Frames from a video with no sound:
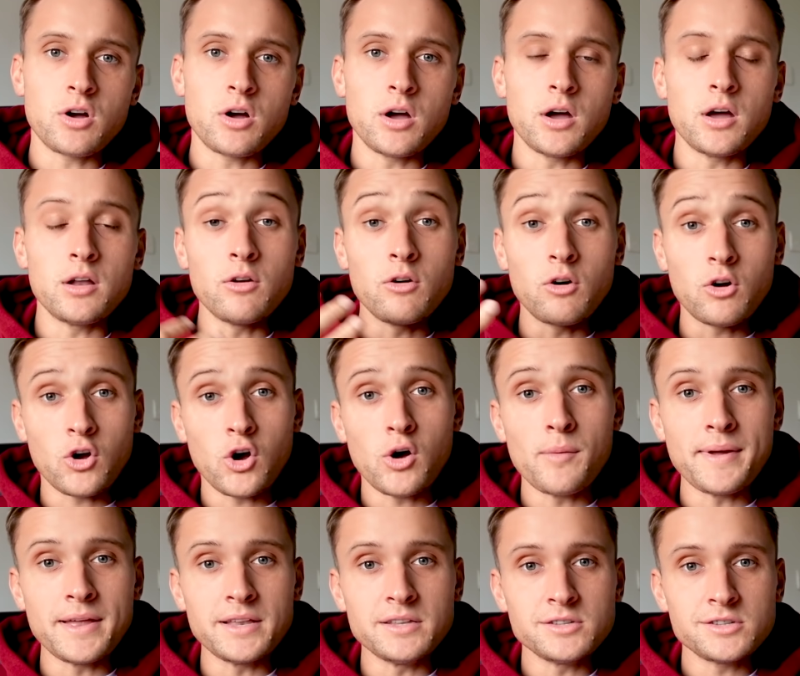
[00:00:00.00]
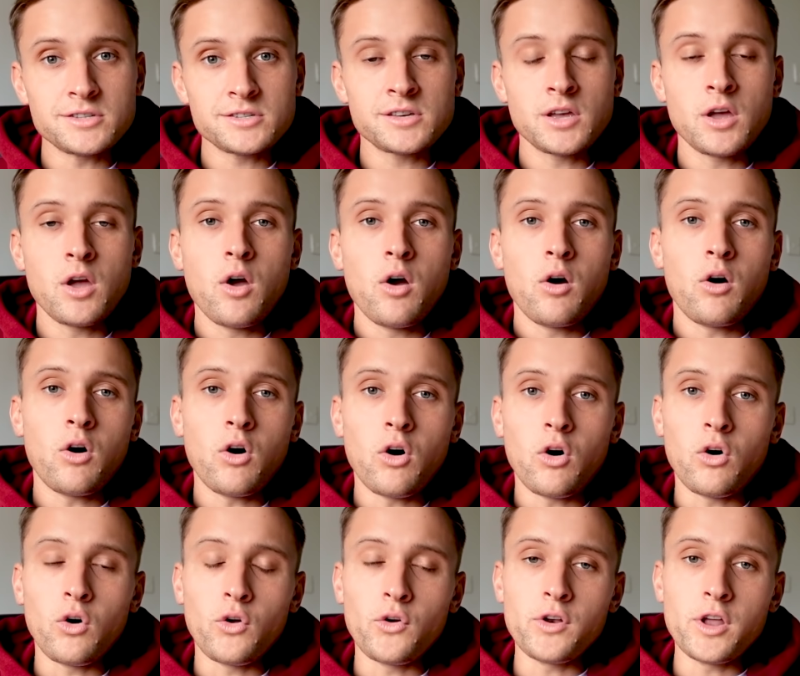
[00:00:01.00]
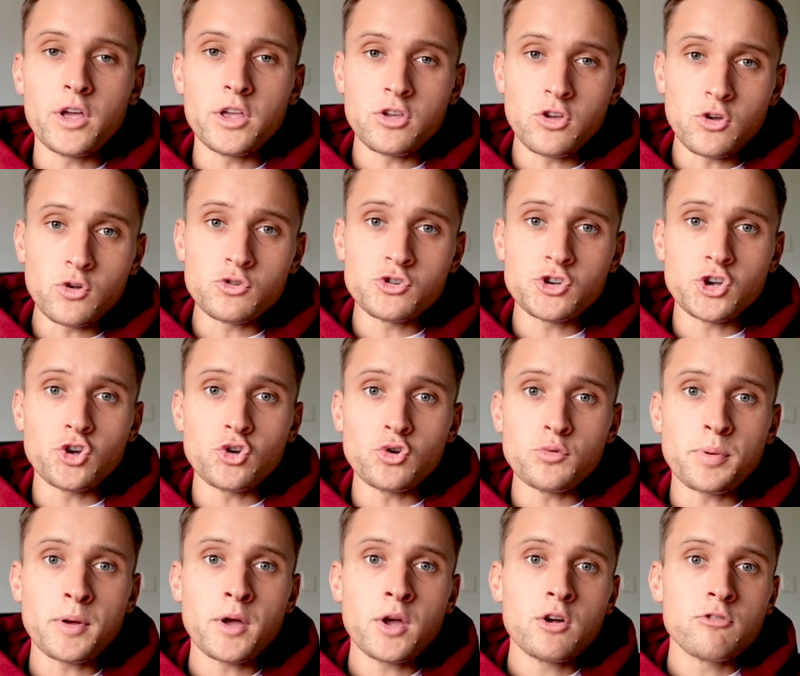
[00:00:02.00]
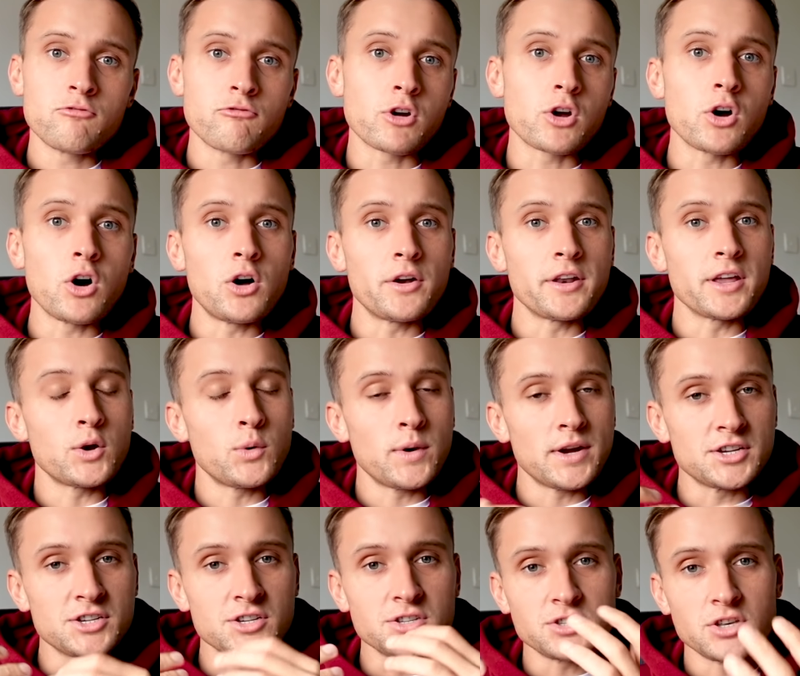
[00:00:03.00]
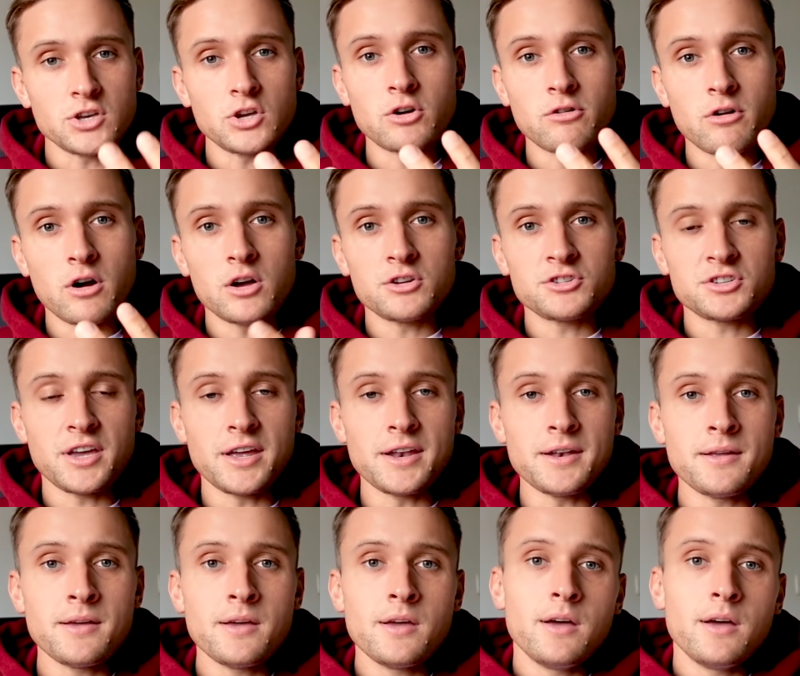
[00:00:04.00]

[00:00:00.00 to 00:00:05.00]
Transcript: a lot of comments on YouTube regarding questions that you're asking.